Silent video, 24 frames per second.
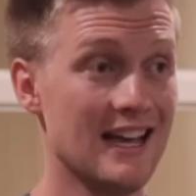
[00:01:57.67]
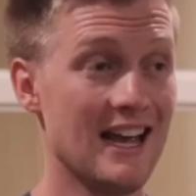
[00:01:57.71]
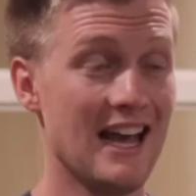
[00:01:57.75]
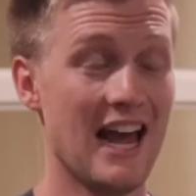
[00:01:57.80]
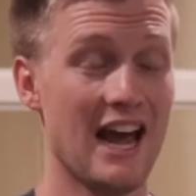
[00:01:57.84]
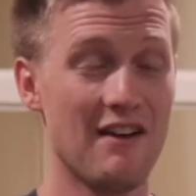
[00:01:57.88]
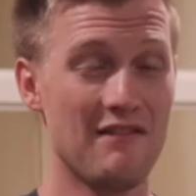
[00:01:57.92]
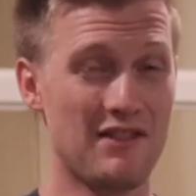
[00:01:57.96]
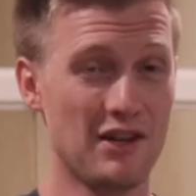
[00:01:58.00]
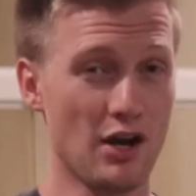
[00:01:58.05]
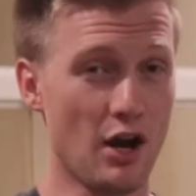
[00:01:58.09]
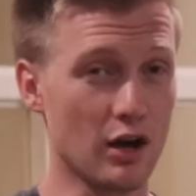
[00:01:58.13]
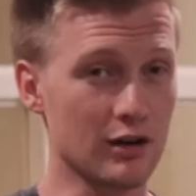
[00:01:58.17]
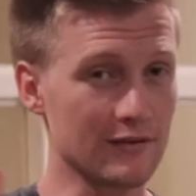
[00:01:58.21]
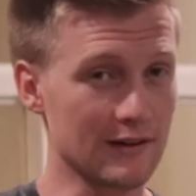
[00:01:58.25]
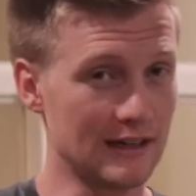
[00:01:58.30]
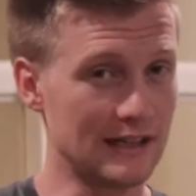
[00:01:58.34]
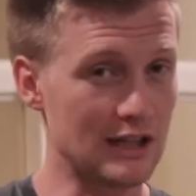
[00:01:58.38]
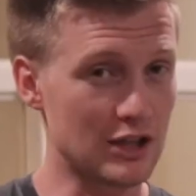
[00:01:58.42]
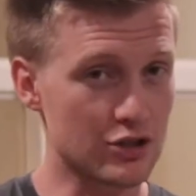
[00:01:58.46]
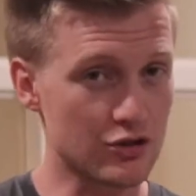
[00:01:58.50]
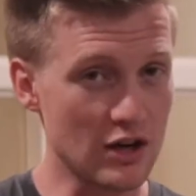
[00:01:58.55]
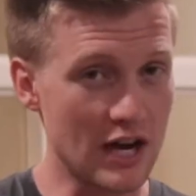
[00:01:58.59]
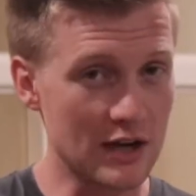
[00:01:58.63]
Have they
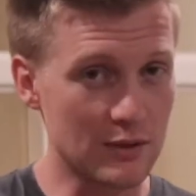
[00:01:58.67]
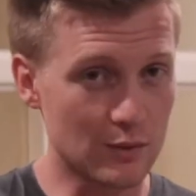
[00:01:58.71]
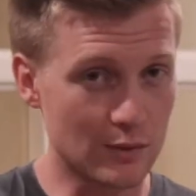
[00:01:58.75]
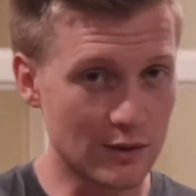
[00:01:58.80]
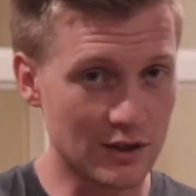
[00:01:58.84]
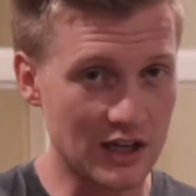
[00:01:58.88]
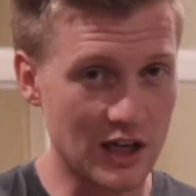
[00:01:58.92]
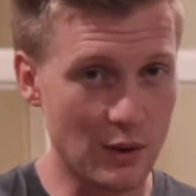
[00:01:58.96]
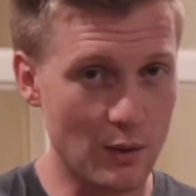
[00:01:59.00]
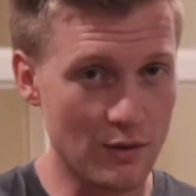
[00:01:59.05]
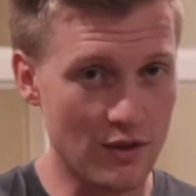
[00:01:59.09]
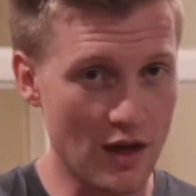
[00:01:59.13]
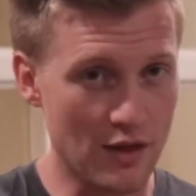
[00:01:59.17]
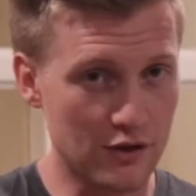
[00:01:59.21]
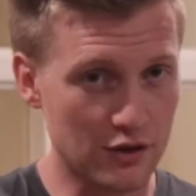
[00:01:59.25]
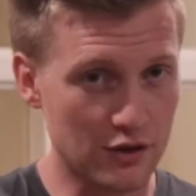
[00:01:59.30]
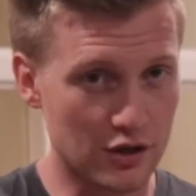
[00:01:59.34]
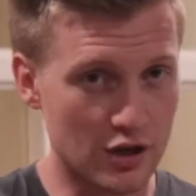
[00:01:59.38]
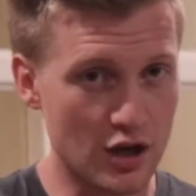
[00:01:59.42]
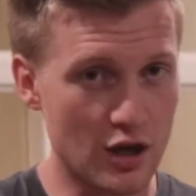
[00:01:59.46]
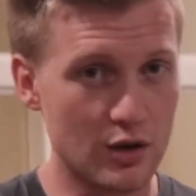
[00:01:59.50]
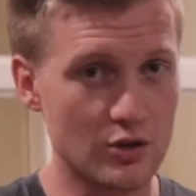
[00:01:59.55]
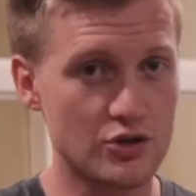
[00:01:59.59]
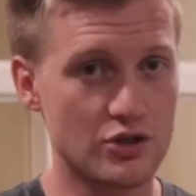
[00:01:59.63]
already tried working with other
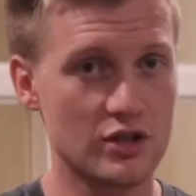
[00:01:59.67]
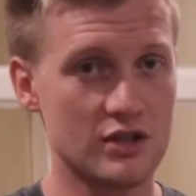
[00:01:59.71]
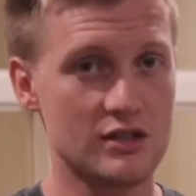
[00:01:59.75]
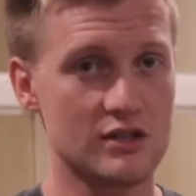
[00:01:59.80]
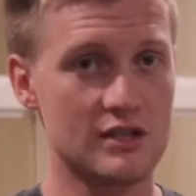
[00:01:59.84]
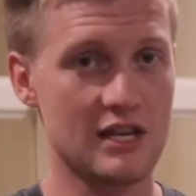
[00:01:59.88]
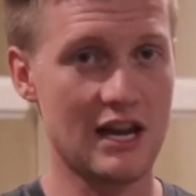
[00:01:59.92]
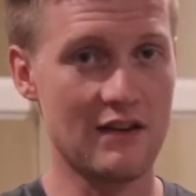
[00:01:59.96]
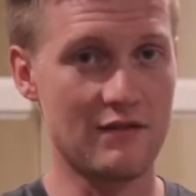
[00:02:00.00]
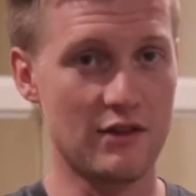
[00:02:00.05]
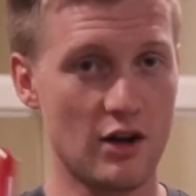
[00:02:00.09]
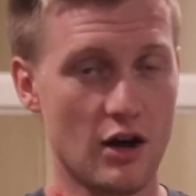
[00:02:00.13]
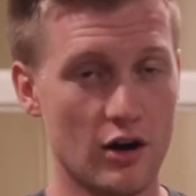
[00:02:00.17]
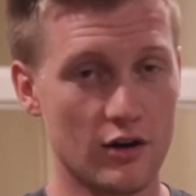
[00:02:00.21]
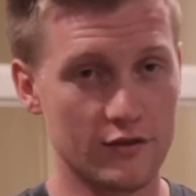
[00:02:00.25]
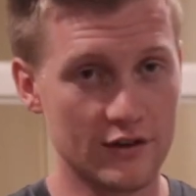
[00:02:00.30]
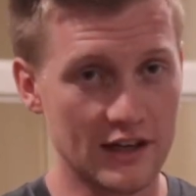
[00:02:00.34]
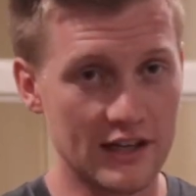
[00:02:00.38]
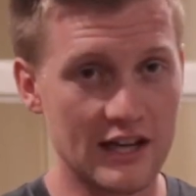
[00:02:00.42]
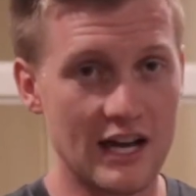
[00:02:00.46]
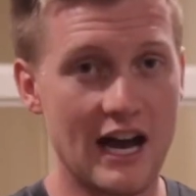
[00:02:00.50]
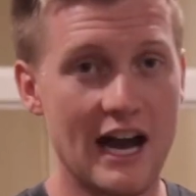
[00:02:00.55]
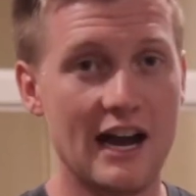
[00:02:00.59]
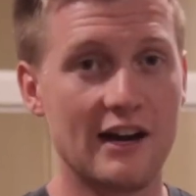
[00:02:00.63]
coaches? Have they
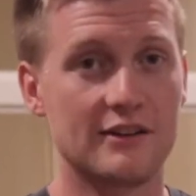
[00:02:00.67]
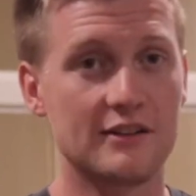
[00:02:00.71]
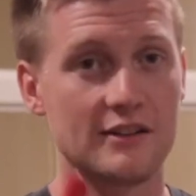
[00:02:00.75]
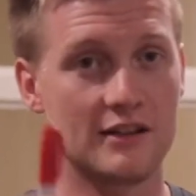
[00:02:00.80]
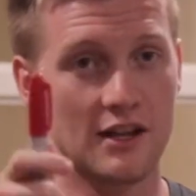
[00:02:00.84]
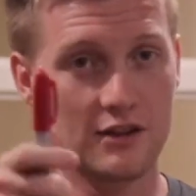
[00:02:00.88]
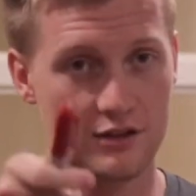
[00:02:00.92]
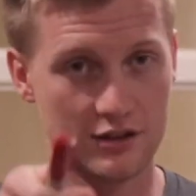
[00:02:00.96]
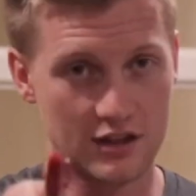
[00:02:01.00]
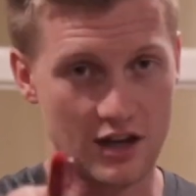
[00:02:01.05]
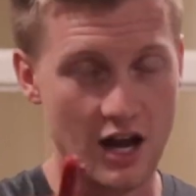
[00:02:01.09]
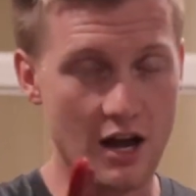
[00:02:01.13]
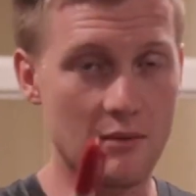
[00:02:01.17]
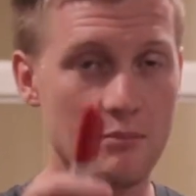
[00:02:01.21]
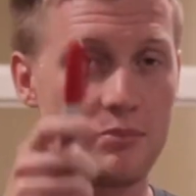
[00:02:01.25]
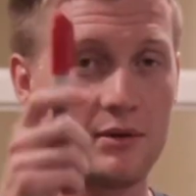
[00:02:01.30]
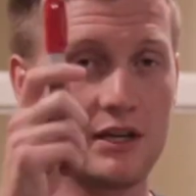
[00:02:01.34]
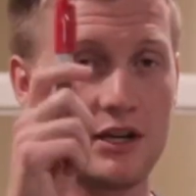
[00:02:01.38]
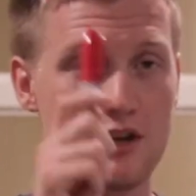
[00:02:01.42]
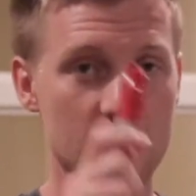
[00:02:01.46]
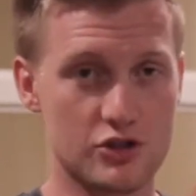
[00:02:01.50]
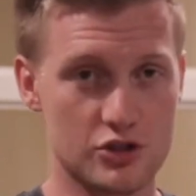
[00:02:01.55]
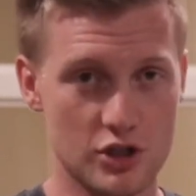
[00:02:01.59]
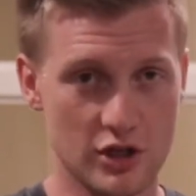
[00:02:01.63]
already hired another
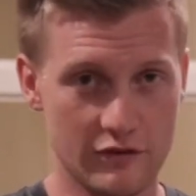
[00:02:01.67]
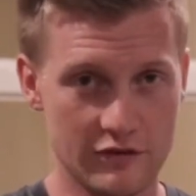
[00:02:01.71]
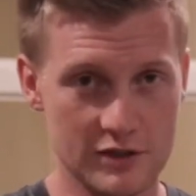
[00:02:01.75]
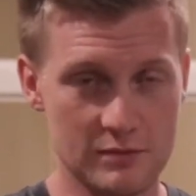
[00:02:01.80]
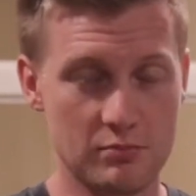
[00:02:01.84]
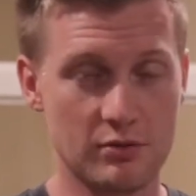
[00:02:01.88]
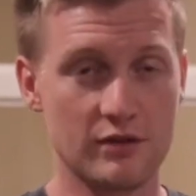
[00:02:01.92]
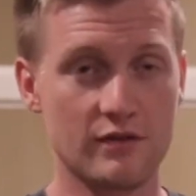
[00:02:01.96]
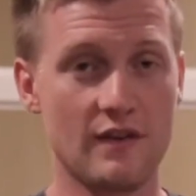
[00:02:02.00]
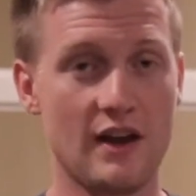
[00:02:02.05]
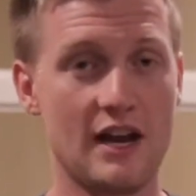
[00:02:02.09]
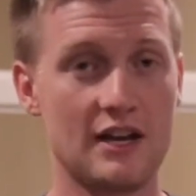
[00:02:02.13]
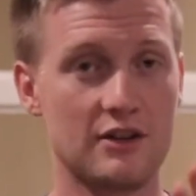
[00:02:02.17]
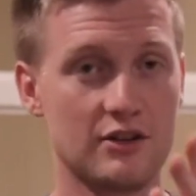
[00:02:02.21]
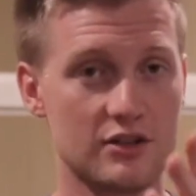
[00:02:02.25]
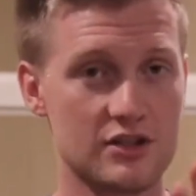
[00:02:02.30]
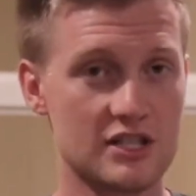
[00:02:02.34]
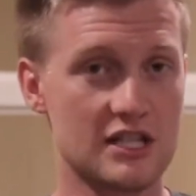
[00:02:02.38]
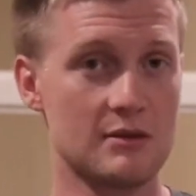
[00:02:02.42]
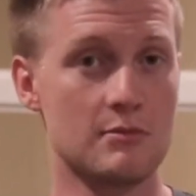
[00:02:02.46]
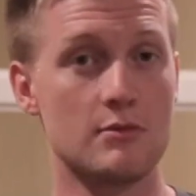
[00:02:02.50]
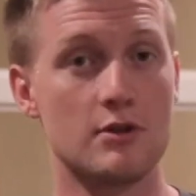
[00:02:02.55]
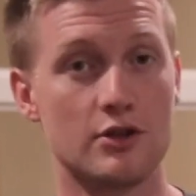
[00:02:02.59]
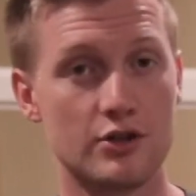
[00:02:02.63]
company or service provider
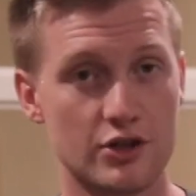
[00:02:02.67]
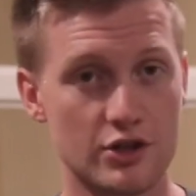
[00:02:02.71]
similar